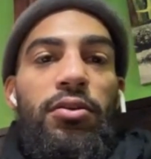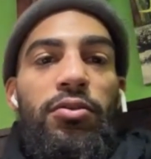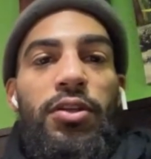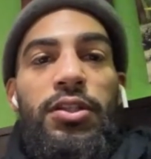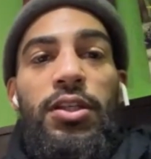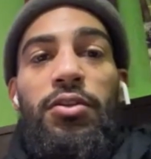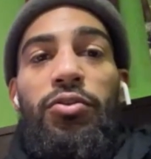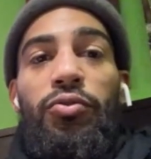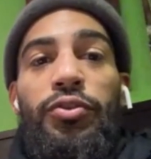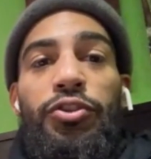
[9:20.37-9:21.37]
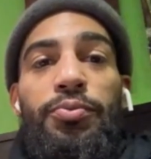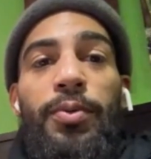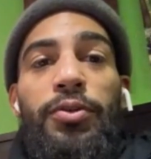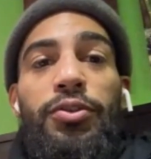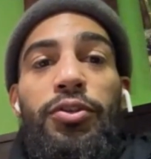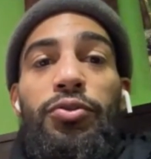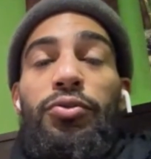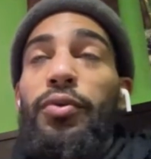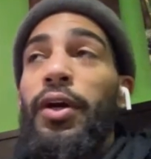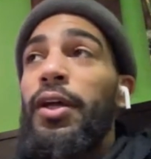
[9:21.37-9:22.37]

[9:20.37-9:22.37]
you continue doing what you're supposed to do.